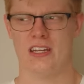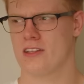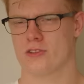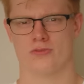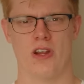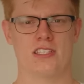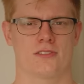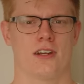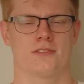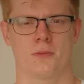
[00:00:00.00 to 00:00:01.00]
in those
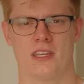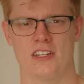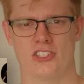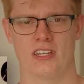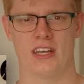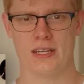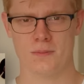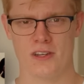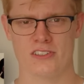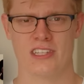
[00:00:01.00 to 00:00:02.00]
restaurants from kitchen
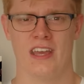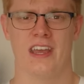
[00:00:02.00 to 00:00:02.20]
nightmares,